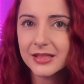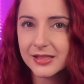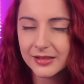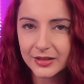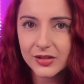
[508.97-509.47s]

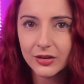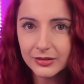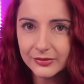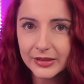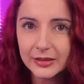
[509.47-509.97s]
these necks
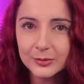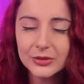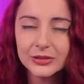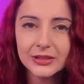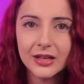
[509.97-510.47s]
are
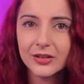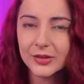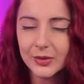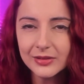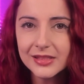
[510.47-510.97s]
available on
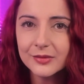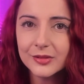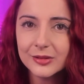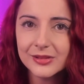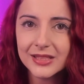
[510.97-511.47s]
all
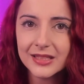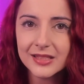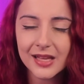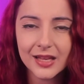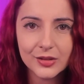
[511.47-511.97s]

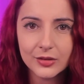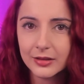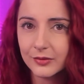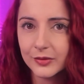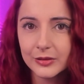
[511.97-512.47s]
difficulties and you
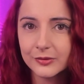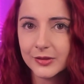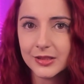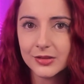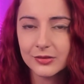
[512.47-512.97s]
can feel
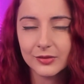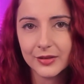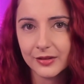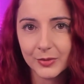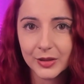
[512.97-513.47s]
free to
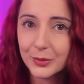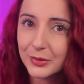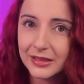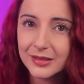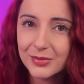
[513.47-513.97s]
run them on a
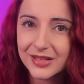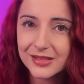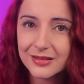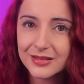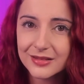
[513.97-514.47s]
weekly
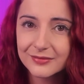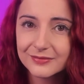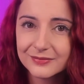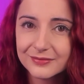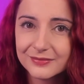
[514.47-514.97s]
basis.
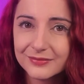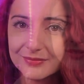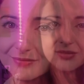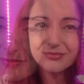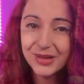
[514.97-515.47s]

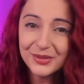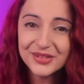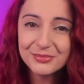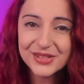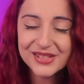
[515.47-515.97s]
Mount
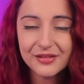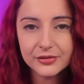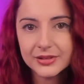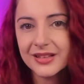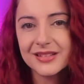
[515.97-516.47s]
number
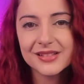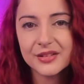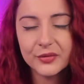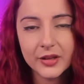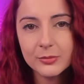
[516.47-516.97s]
7 is
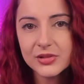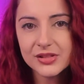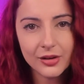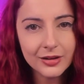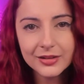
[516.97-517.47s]
the
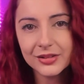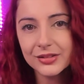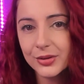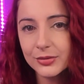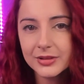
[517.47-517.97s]
famous
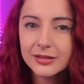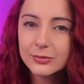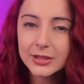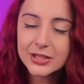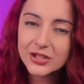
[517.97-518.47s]
otter who can wear